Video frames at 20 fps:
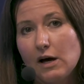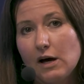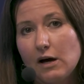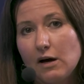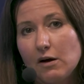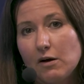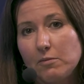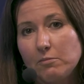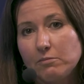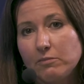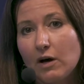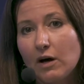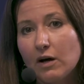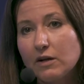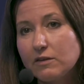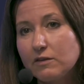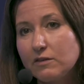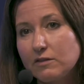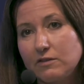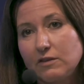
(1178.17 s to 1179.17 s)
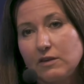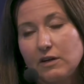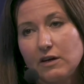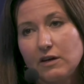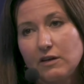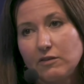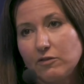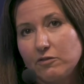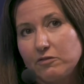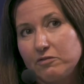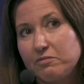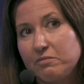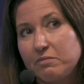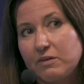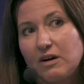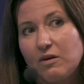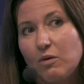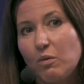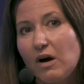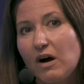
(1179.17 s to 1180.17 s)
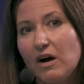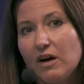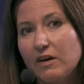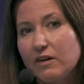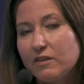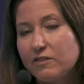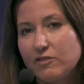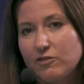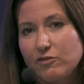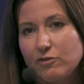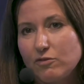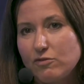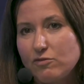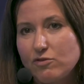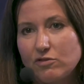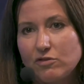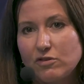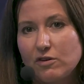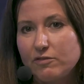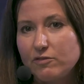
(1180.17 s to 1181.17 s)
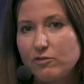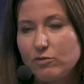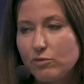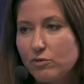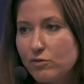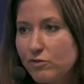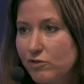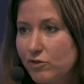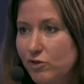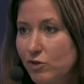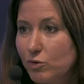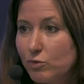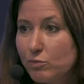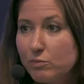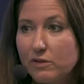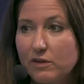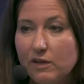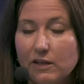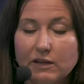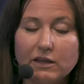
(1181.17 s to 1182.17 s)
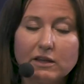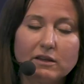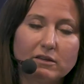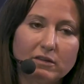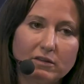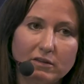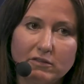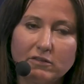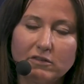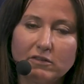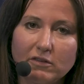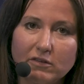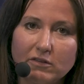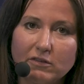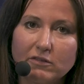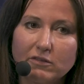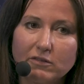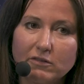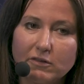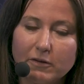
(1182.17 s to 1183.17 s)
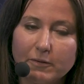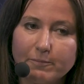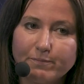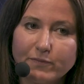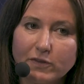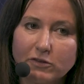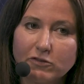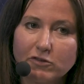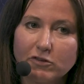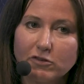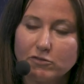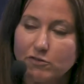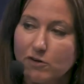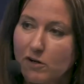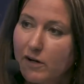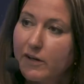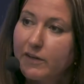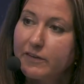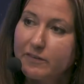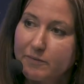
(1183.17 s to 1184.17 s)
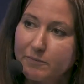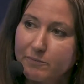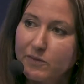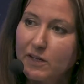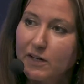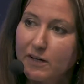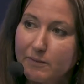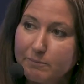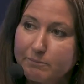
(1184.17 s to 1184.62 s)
Others, they're kind of quiet, so you just have to assume that it's all right. Yeah.